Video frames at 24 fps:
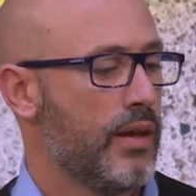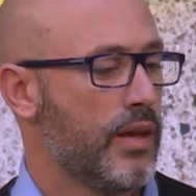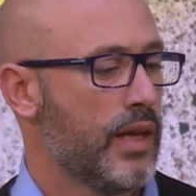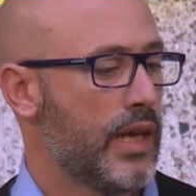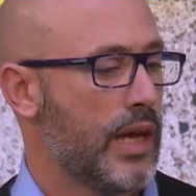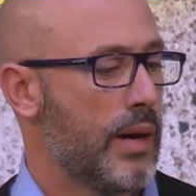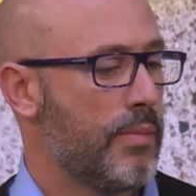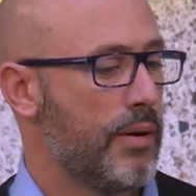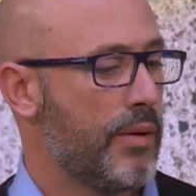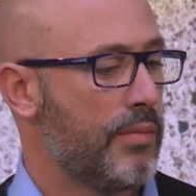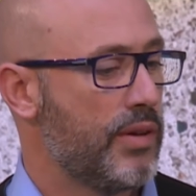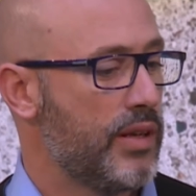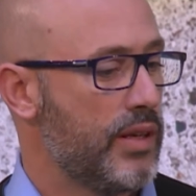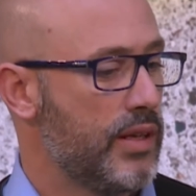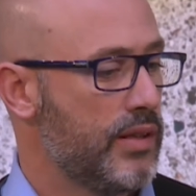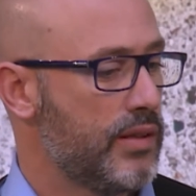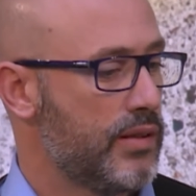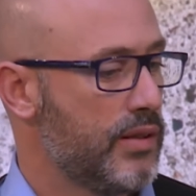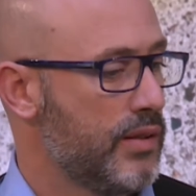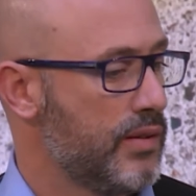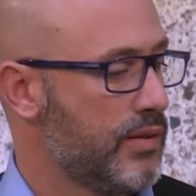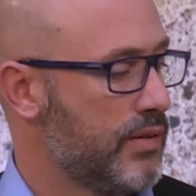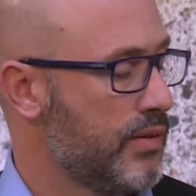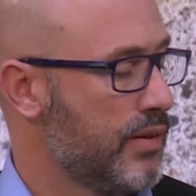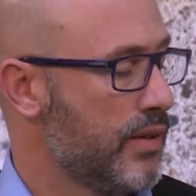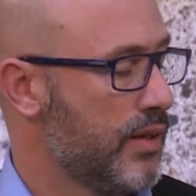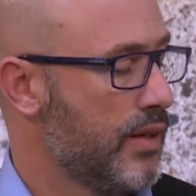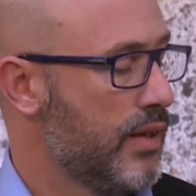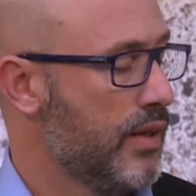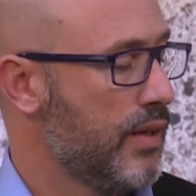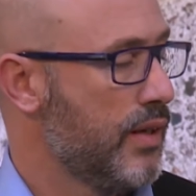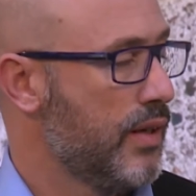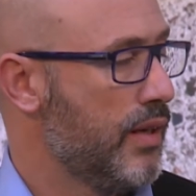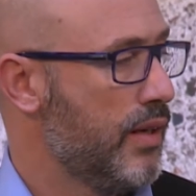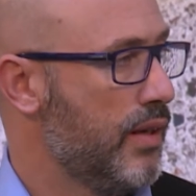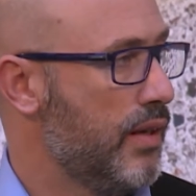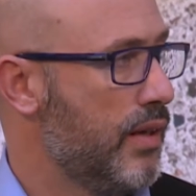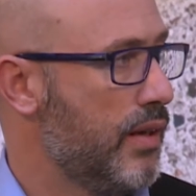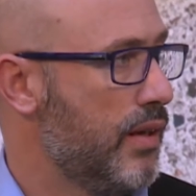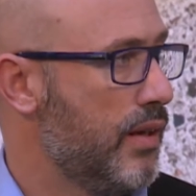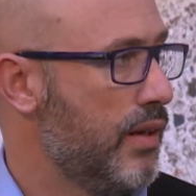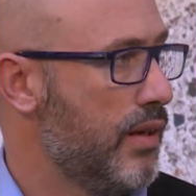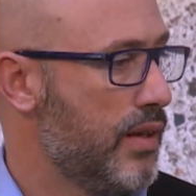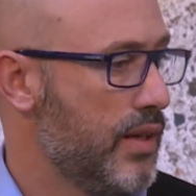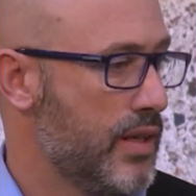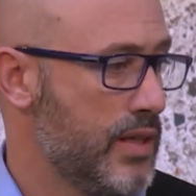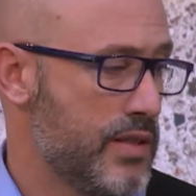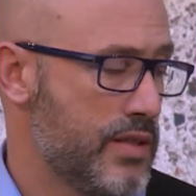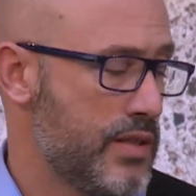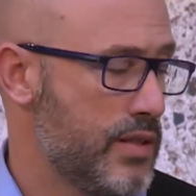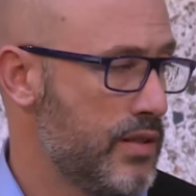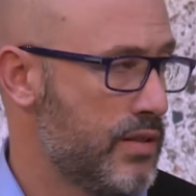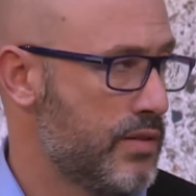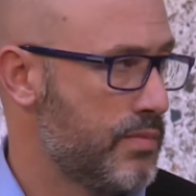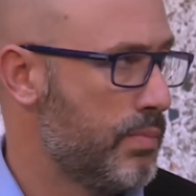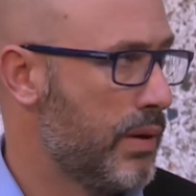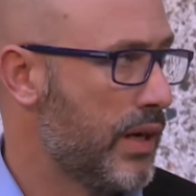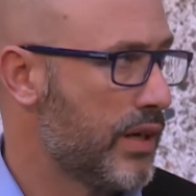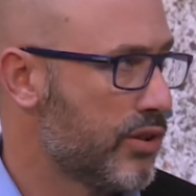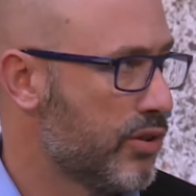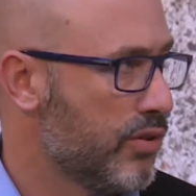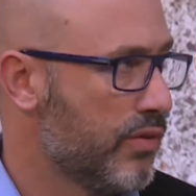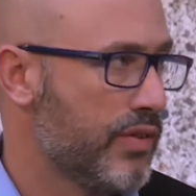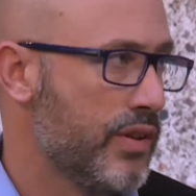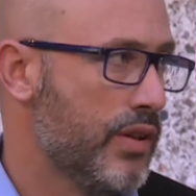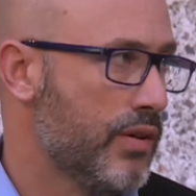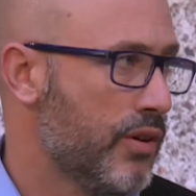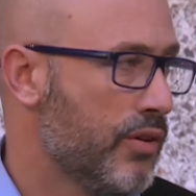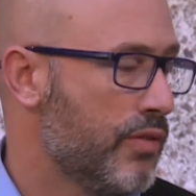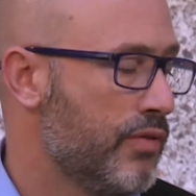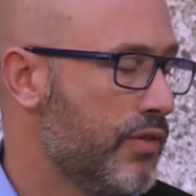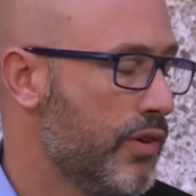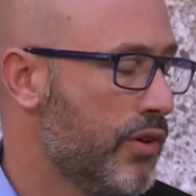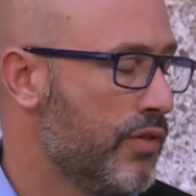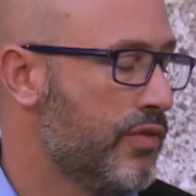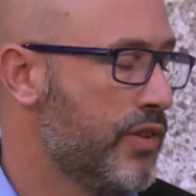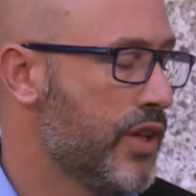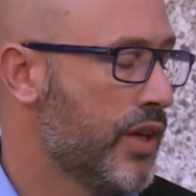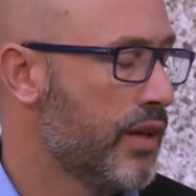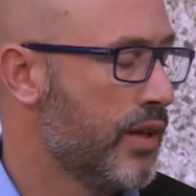capabilities is part of the